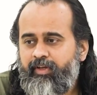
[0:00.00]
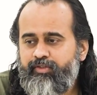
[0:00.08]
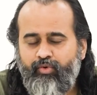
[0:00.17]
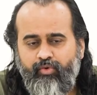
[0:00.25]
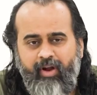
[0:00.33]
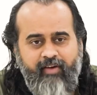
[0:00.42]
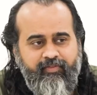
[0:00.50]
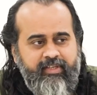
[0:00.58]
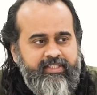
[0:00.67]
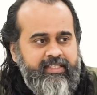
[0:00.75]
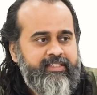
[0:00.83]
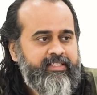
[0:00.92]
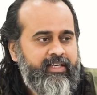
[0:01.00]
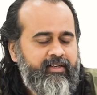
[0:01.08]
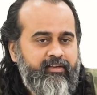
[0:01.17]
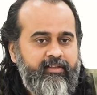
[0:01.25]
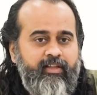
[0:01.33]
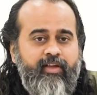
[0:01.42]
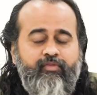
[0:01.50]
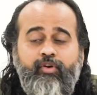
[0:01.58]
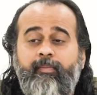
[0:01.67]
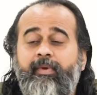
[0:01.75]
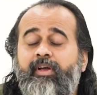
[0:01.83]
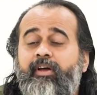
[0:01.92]
Soon after sunset, there
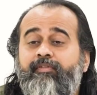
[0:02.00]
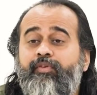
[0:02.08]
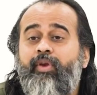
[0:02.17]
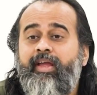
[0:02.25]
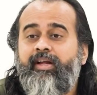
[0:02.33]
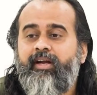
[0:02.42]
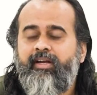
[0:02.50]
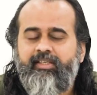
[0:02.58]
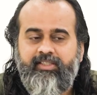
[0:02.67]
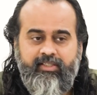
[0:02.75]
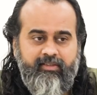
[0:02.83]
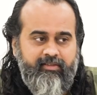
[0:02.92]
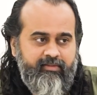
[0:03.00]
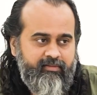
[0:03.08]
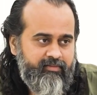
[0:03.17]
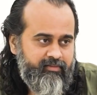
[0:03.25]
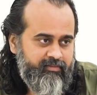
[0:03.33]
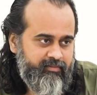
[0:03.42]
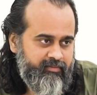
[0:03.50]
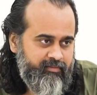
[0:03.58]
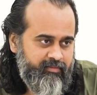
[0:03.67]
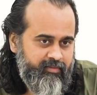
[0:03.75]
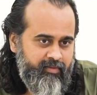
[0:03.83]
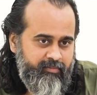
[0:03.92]
would be curfew-like condition.
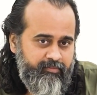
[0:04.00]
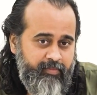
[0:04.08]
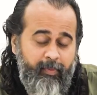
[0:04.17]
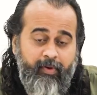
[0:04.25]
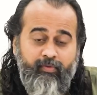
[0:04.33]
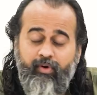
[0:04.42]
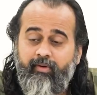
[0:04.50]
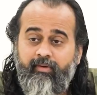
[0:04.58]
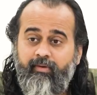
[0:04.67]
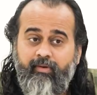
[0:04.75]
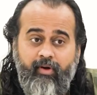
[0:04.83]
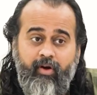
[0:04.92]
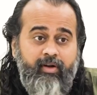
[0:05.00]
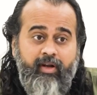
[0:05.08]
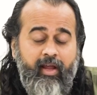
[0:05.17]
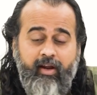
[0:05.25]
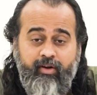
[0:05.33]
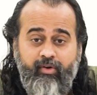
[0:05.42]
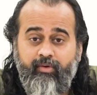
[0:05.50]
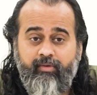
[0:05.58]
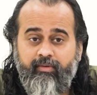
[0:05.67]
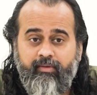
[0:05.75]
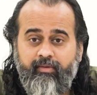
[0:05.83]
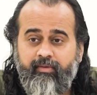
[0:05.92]
People would not dare
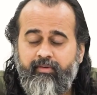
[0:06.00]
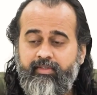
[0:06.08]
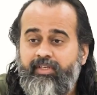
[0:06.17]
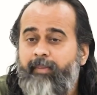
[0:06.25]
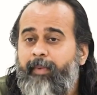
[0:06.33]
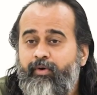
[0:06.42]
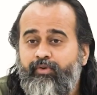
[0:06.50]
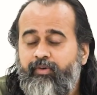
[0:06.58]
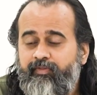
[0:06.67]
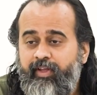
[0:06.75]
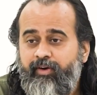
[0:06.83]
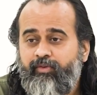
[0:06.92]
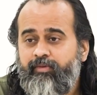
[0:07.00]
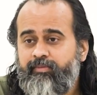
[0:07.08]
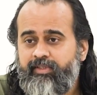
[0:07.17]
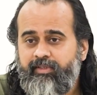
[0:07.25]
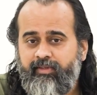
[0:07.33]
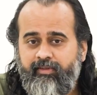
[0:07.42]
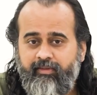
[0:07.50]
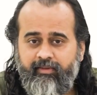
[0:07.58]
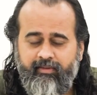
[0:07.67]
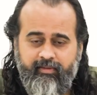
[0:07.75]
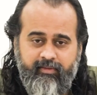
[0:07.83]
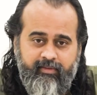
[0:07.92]
to step out of their homes.
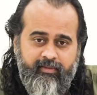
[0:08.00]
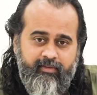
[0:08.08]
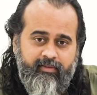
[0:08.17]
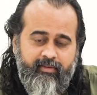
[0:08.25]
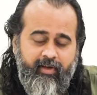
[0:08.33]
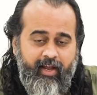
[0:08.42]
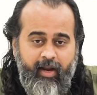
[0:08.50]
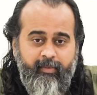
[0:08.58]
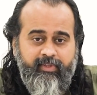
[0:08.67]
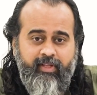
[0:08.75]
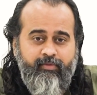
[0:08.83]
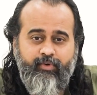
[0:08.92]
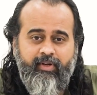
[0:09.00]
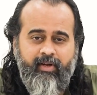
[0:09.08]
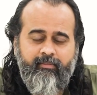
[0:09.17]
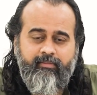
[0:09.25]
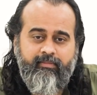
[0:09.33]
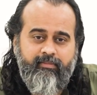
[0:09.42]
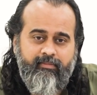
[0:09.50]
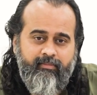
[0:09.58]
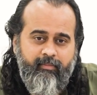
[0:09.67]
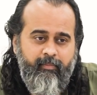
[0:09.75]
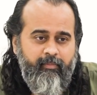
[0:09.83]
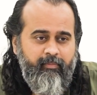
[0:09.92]
Kala Bandar would come,
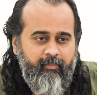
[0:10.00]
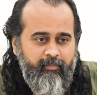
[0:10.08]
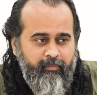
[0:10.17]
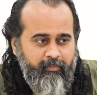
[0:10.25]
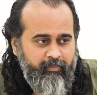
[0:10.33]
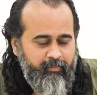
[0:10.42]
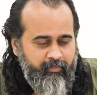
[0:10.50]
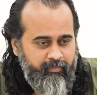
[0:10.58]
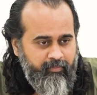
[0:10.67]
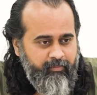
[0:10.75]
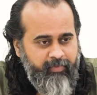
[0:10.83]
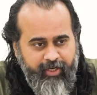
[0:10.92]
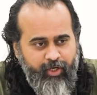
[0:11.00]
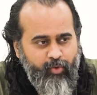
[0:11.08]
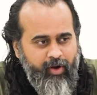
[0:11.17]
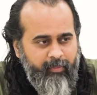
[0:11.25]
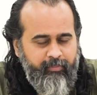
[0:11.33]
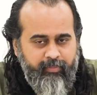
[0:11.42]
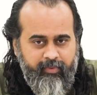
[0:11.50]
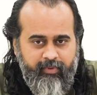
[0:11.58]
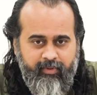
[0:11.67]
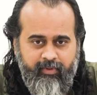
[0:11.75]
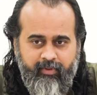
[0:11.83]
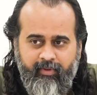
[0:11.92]
beat you
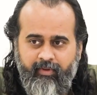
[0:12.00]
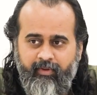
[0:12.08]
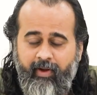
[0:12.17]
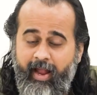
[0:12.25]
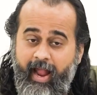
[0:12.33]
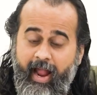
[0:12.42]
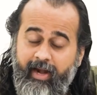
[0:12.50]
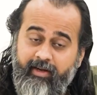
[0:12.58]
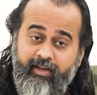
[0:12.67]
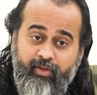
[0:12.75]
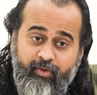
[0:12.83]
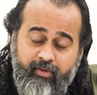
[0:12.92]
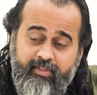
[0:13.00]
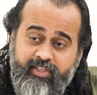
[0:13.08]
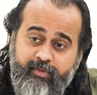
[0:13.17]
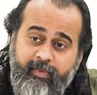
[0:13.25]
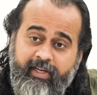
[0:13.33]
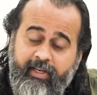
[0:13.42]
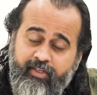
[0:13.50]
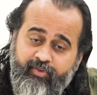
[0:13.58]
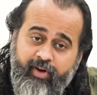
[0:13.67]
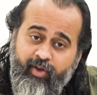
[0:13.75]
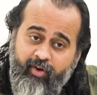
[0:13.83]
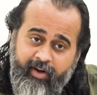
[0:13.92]
up. And you know, such beatings
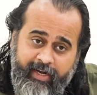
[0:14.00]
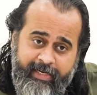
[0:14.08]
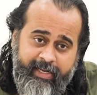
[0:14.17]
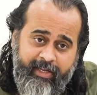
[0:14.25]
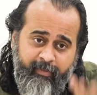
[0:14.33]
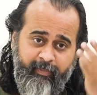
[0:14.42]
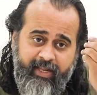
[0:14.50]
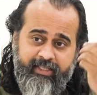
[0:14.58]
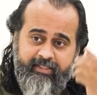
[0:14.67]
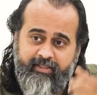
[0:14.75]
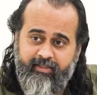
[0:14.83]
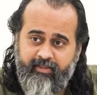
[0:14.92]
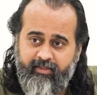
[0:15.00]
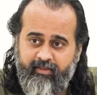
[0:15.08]
were regularly taking place.